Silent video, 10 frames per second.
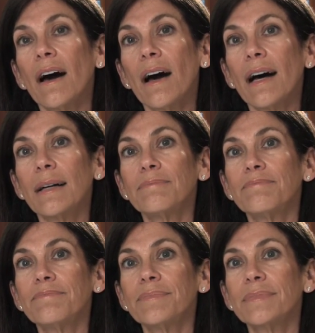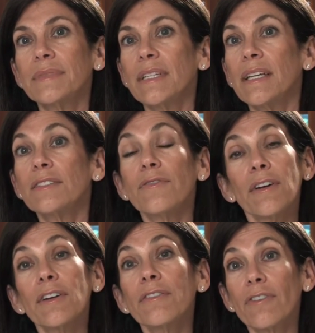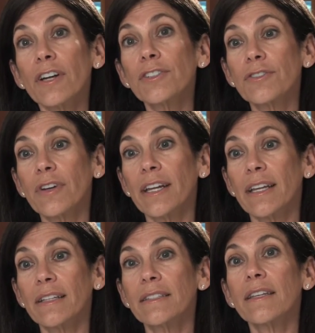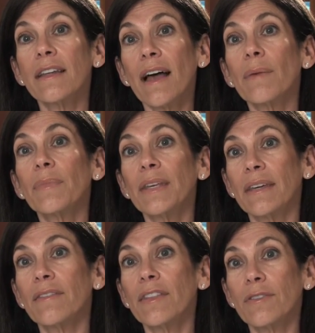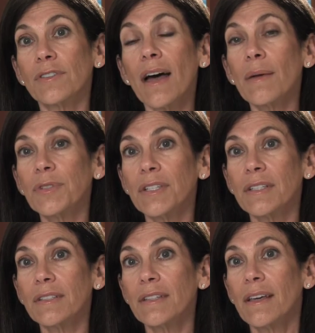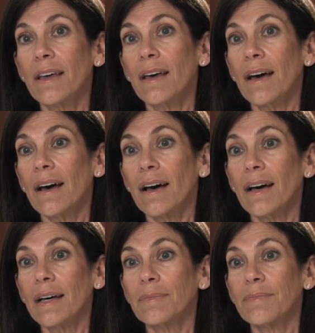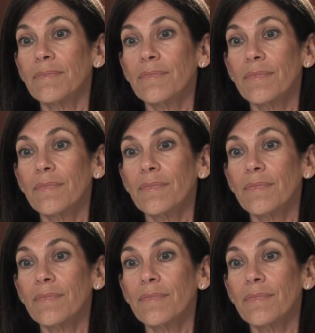Um, it's very frustrating to not be given those options. Um,